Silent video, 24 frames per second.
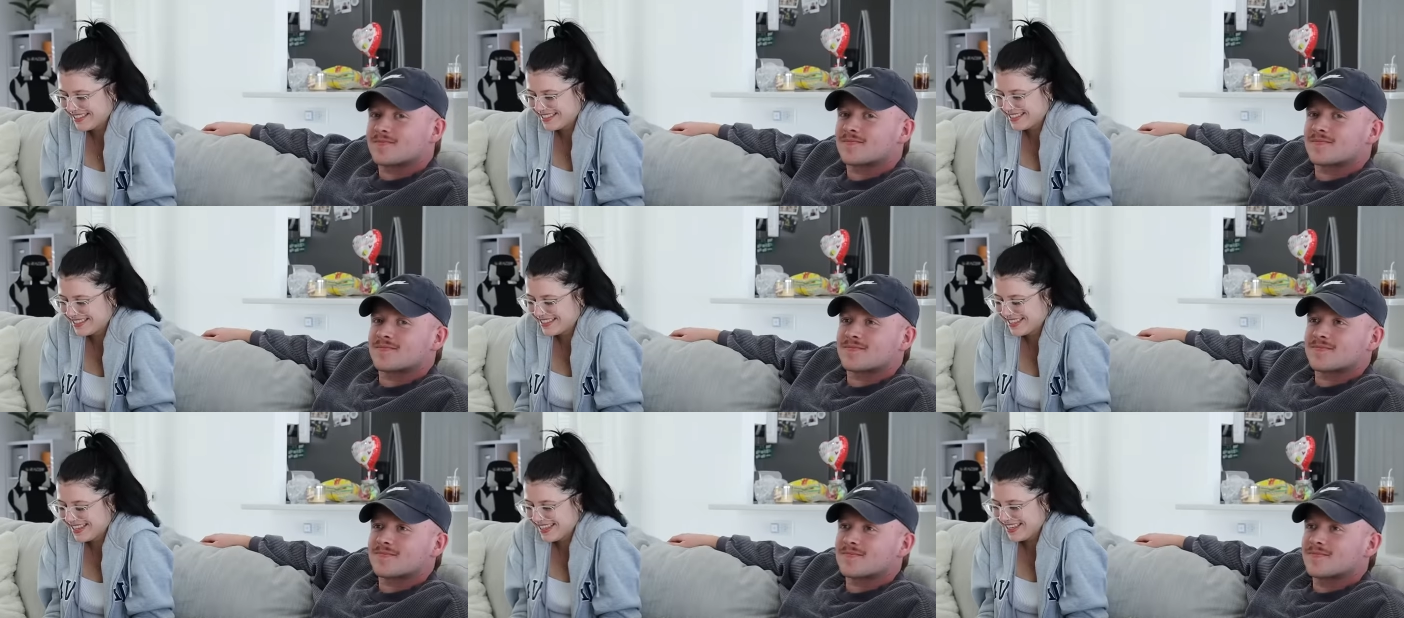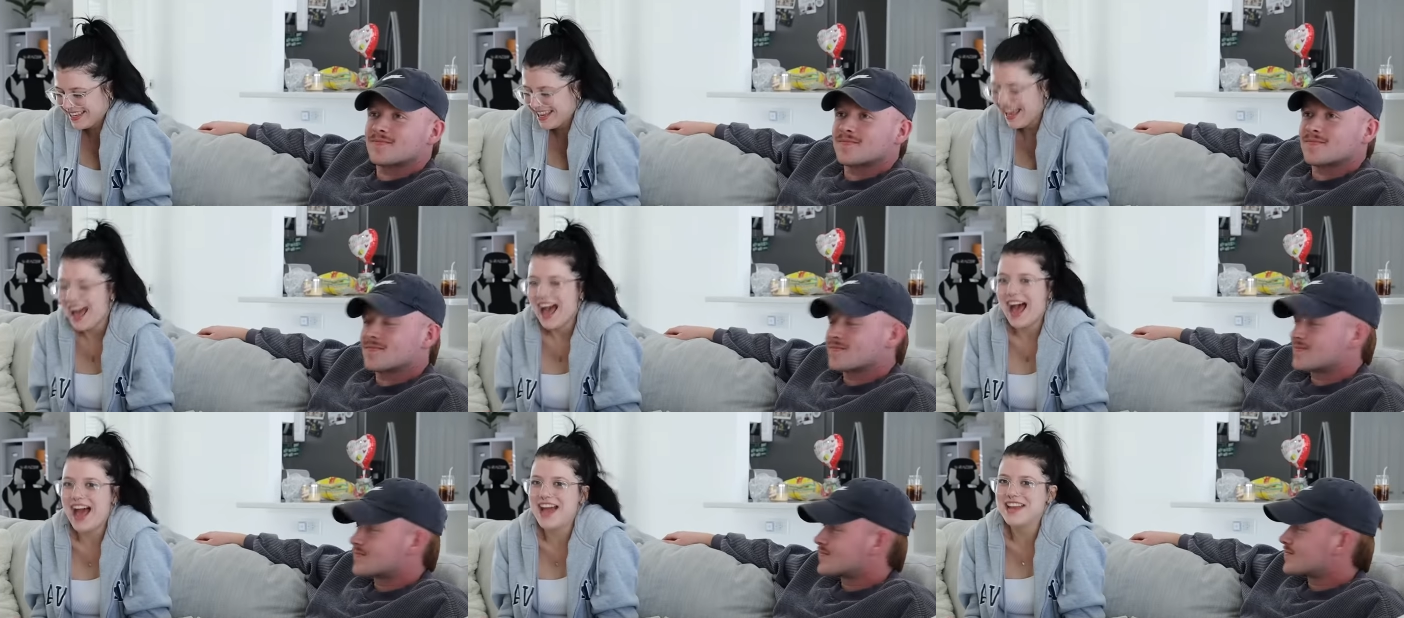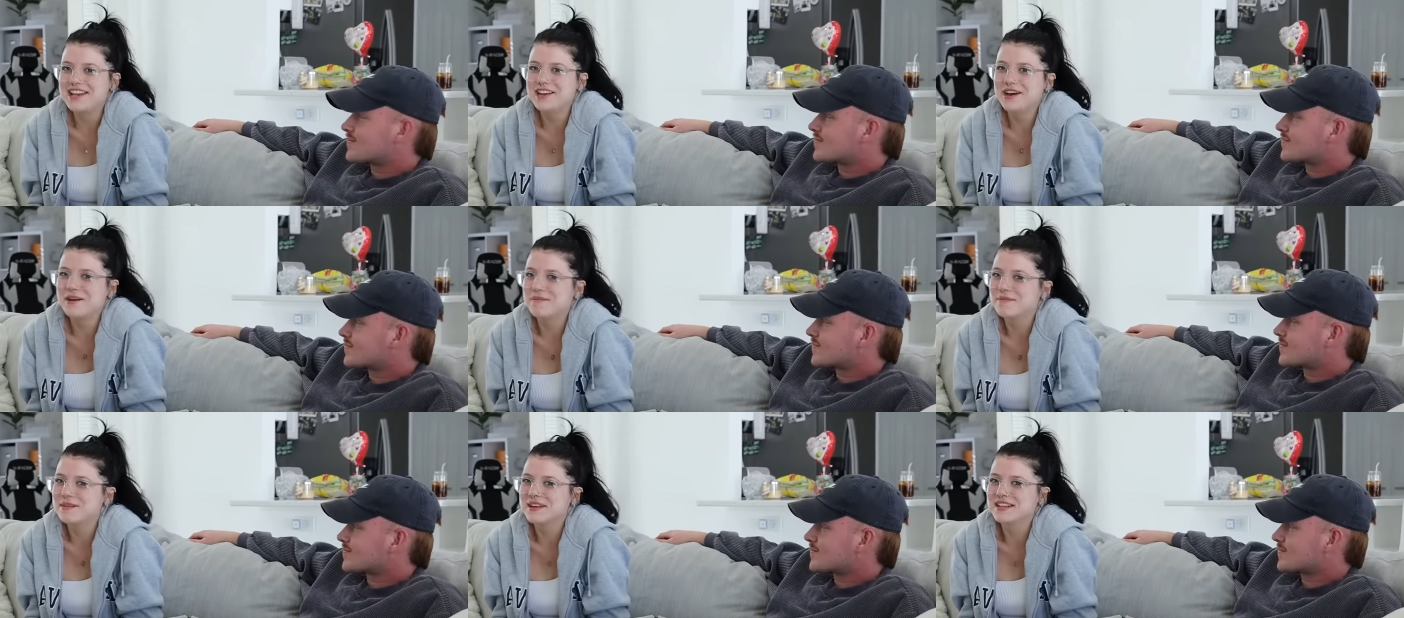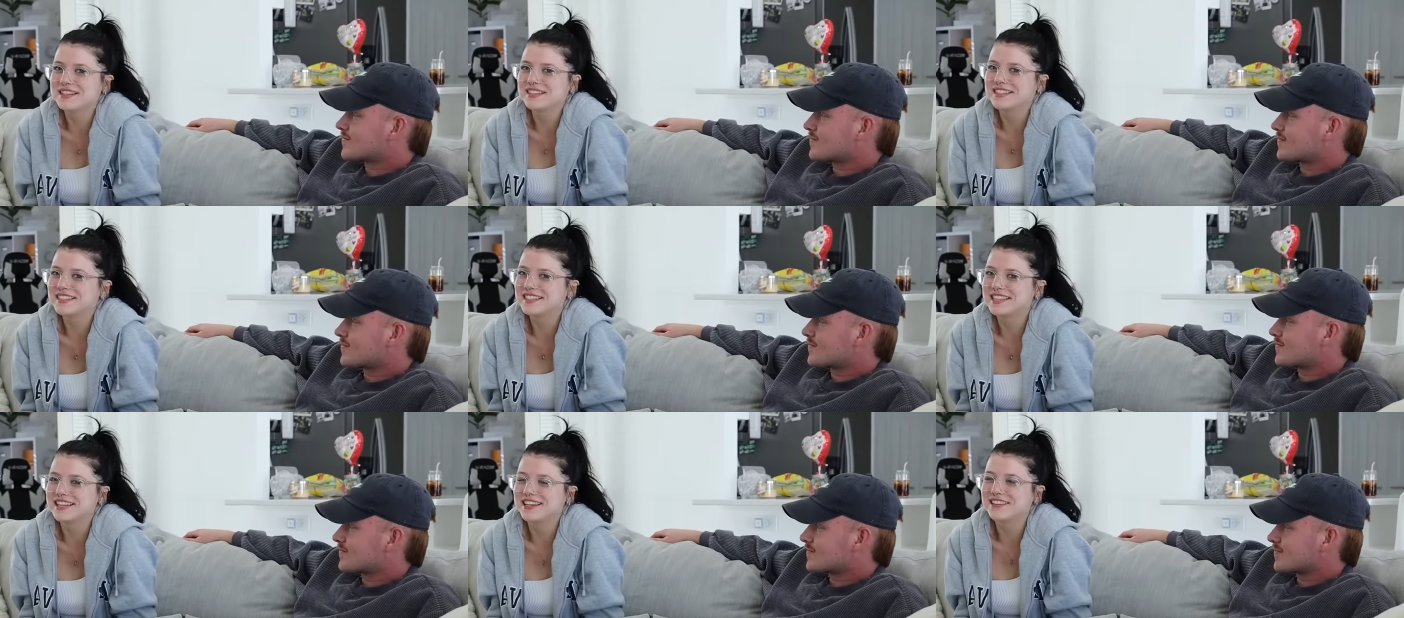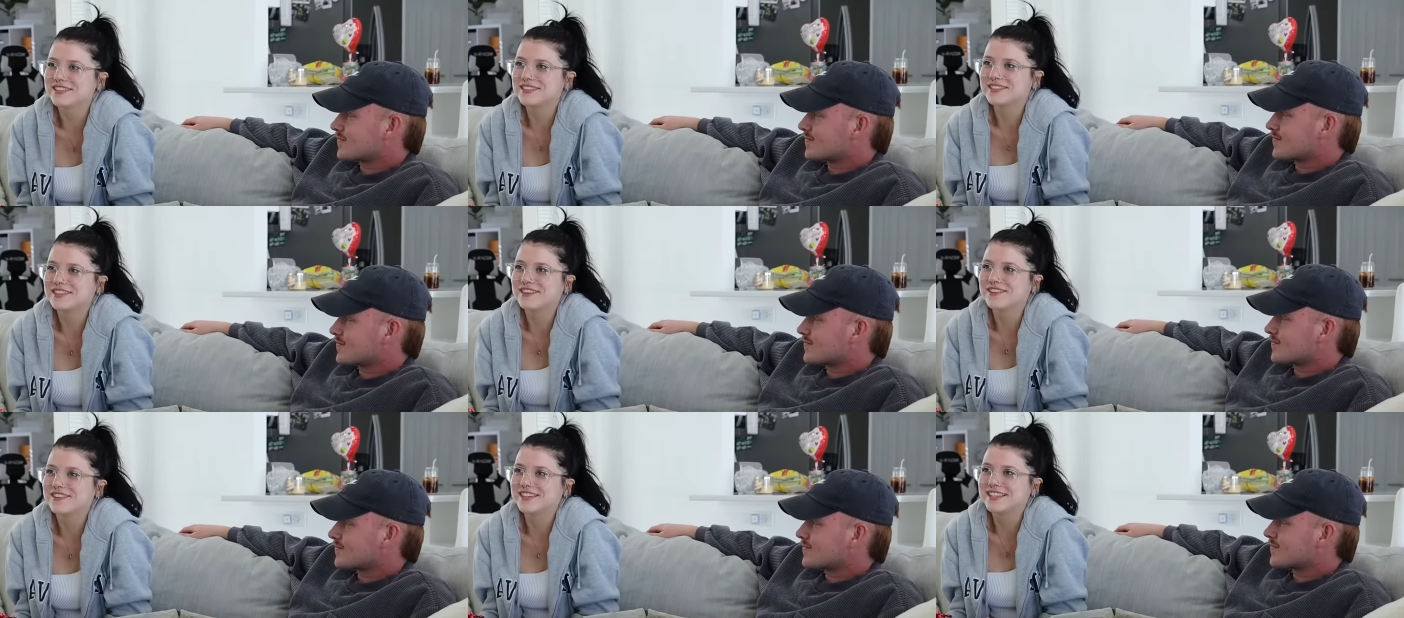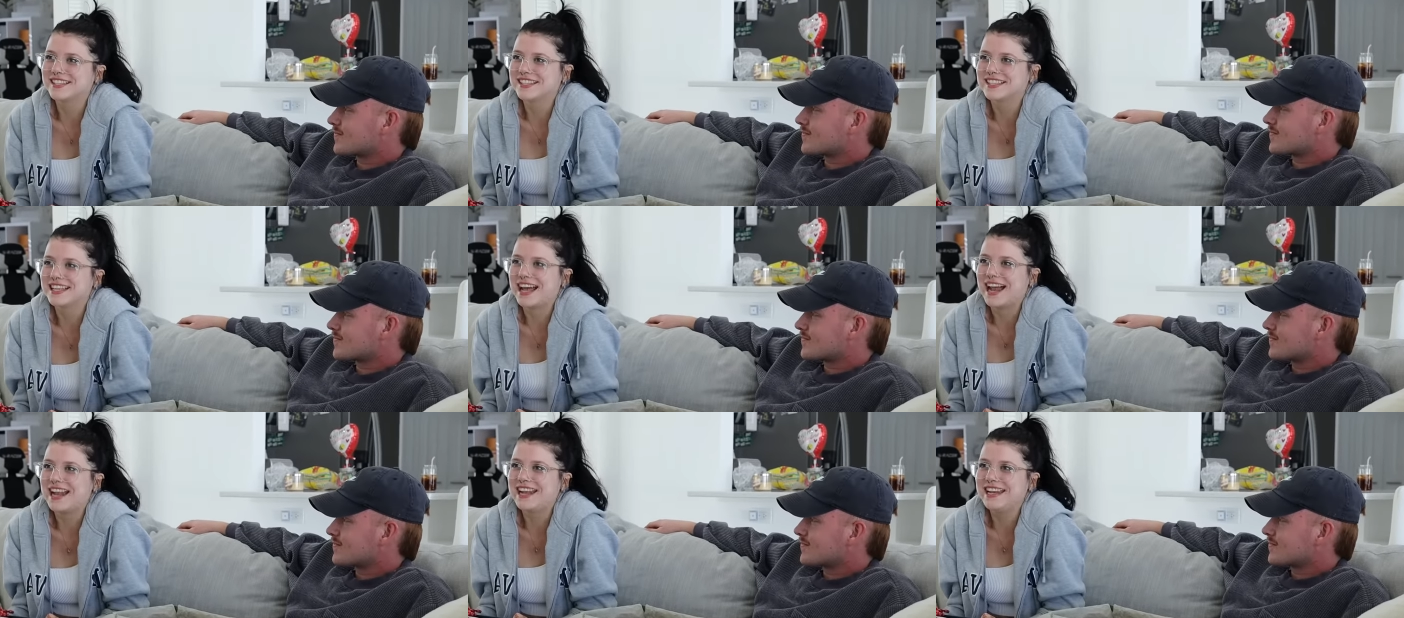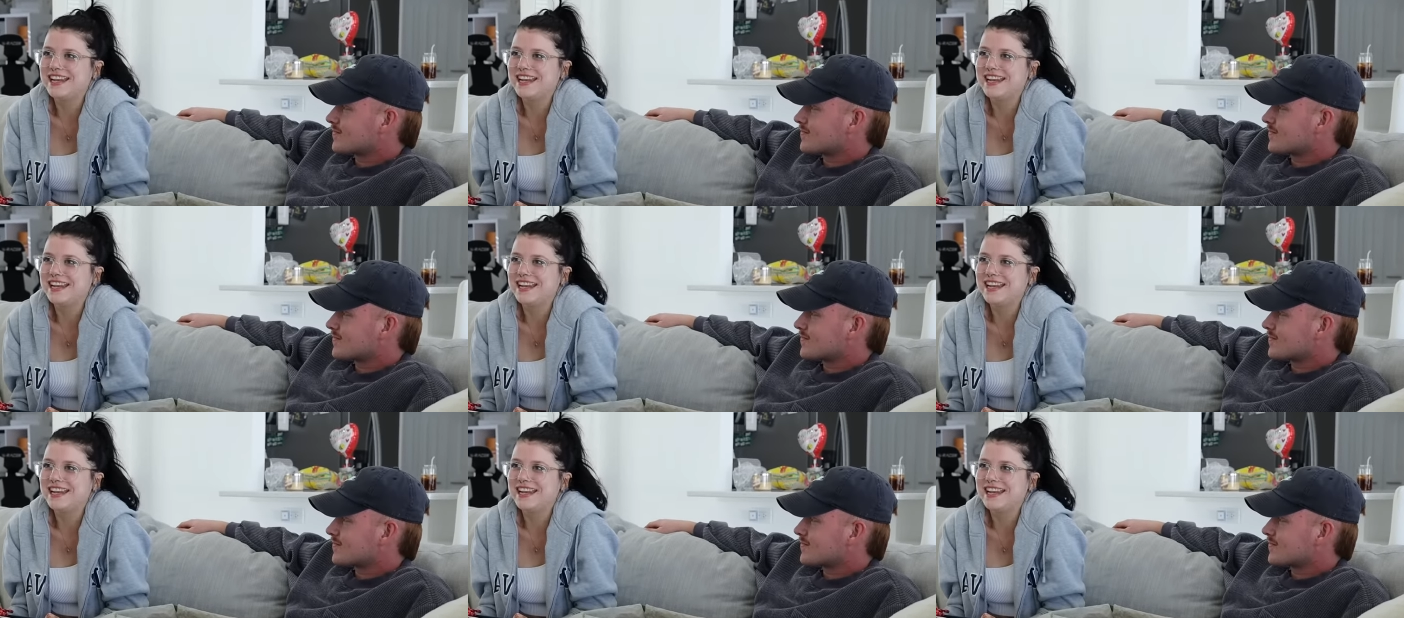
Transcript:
Speaker 1: that. Come on, you gotta work your way up there